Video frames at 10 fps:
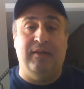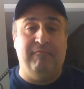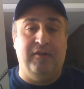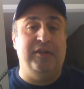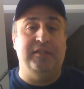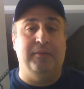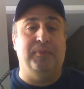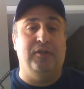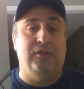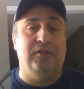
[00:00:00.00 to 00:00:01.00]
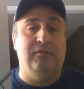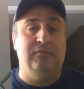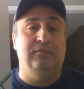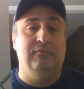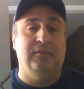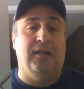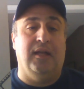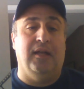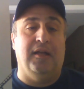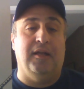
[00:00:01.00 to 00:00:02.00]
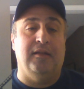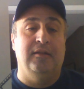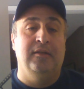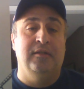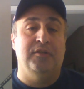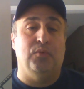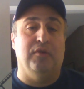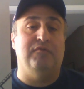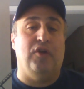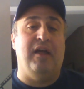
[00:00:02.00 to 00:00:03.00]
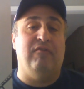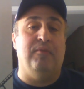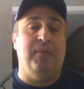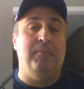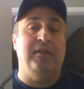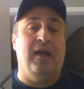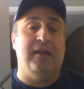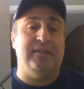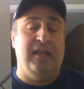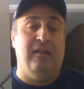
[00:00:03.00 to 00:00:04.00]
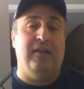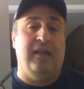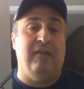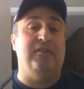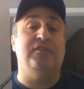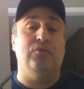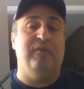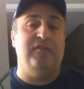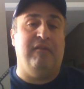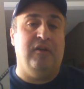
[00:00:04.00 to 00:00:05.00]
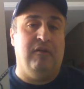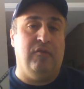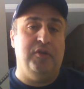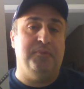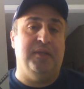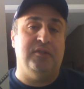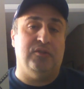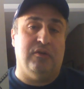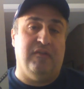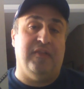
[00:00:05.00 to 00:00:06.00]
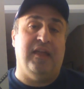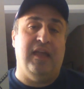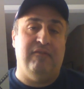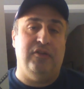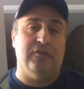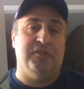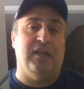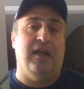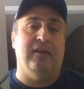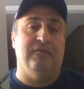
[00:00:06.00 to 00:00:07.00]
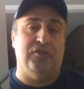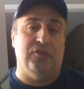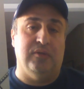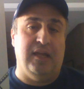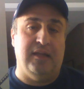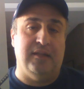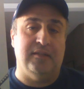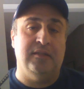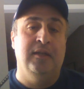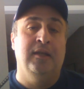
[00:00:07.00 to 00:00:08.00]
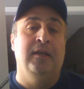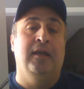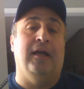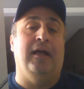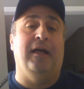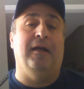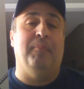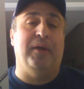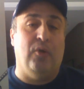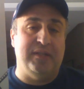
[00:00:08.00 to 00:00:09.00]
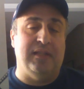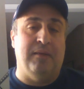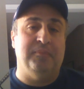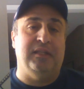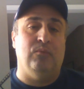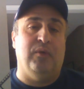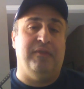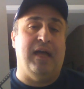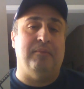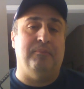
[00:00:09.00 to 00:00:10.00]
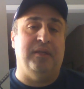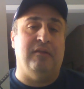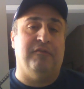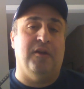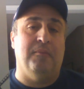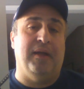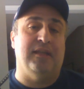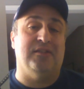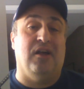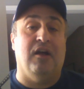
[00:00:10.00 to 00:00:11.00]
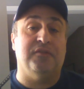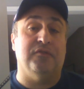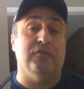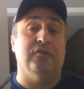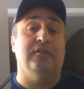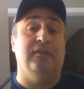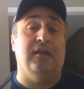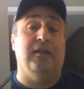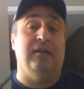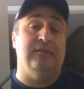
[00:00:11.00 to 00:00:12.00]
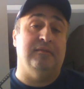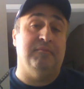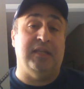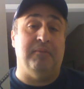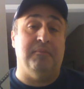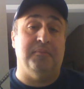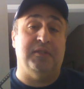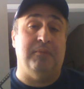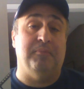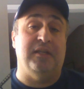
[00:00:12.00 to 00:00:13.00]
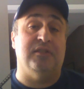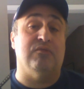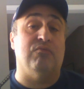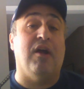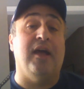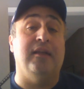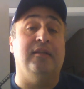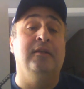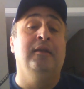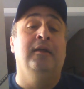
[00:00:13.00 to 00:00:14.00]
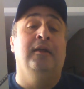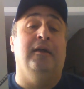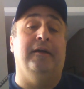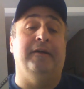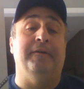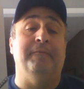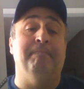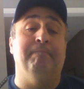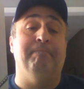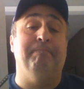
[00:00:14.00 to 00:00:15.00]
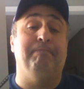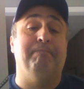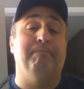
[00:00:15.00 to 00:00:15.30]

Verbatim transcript: very typical uh, Swervedriver, maybe not as he- heavy. Swervedriver have always been sort of on the heavier side of shoegaze, uh, but always lumped in with that being from, I guess, Oxford, uh, same same place as Ride. Um,